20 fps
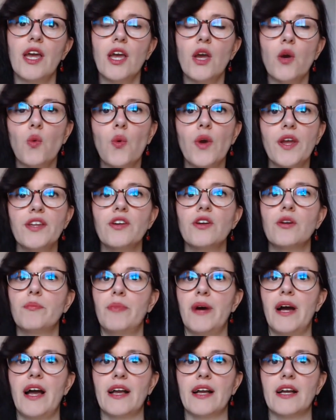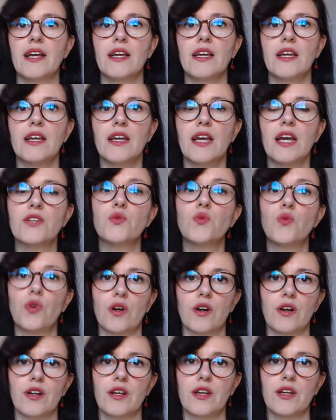when you're back at
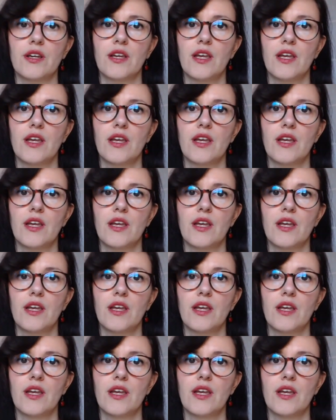work.